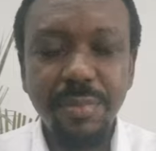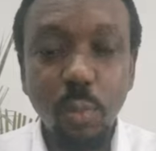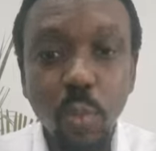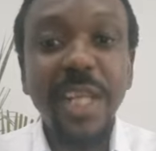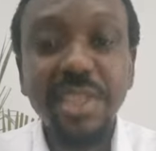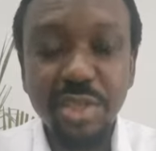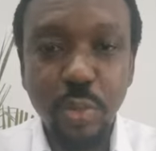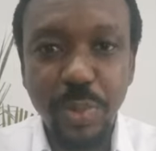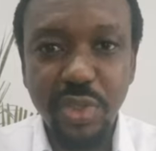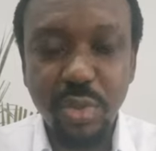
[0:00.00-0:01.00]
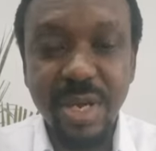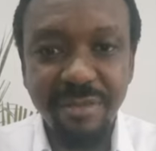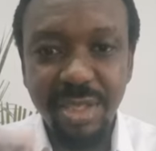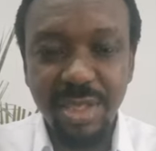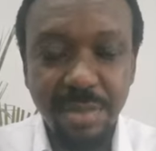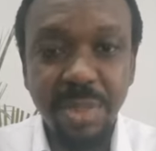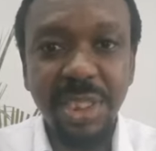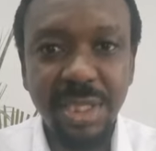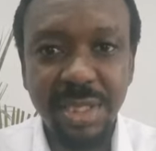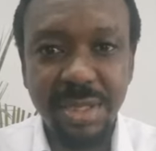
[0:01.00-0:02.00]
when you're supposed to have it, the
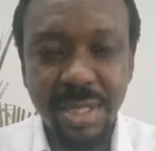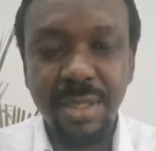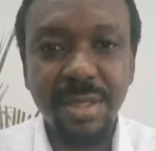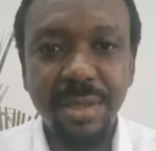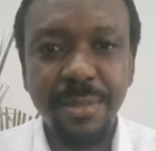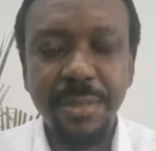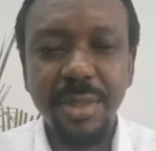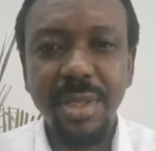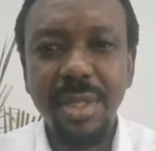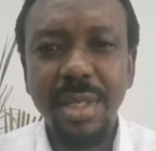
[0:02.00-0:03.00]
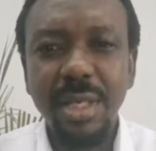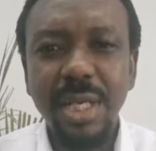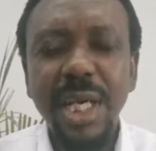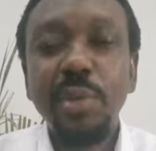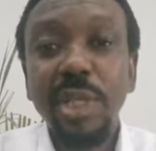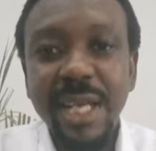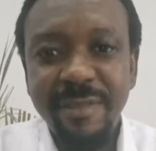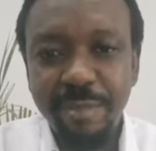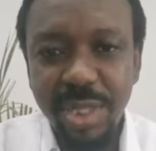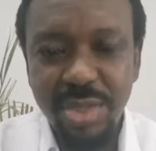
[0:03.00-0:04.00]
money didn't come. How will
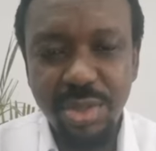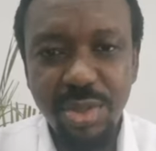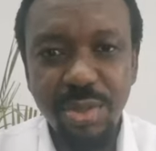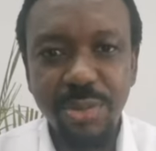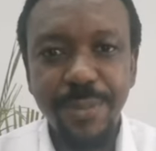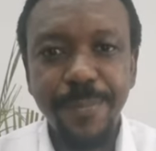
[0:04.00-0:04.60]
life be to you?